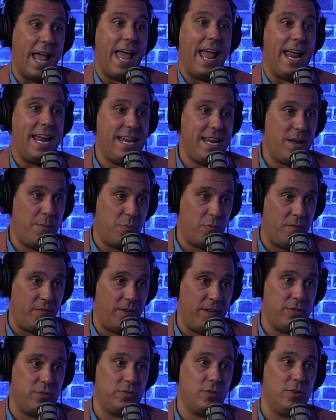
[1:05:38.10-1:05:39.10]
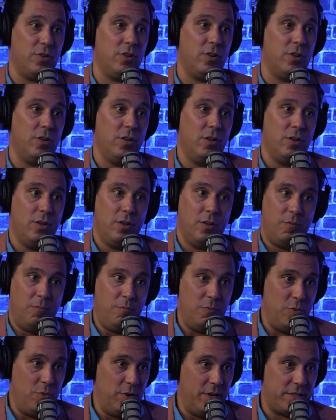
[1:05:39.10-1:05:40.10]
any provincial,
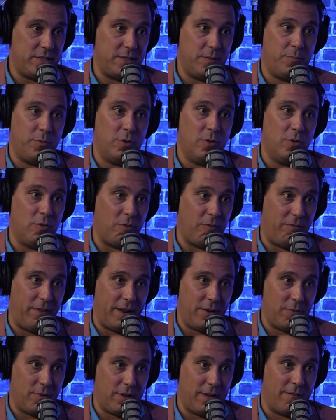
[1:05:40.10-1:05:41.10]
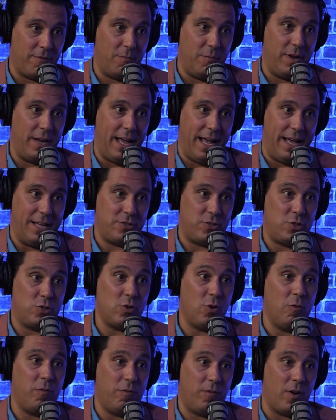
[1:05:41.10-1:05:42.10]
municipal, or federal government has
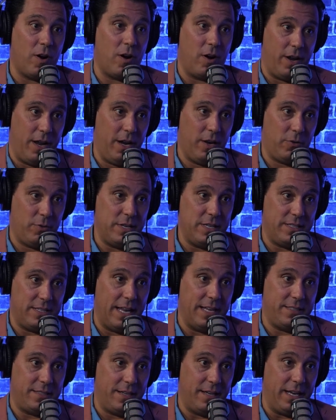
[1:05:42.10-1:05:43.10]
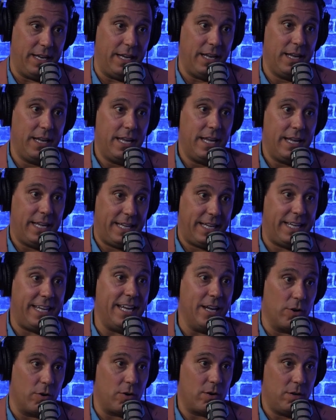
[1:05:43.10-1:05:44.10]
so far to increase density
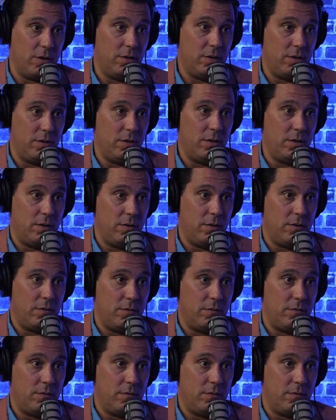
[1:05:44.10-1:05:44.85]
here. Yes,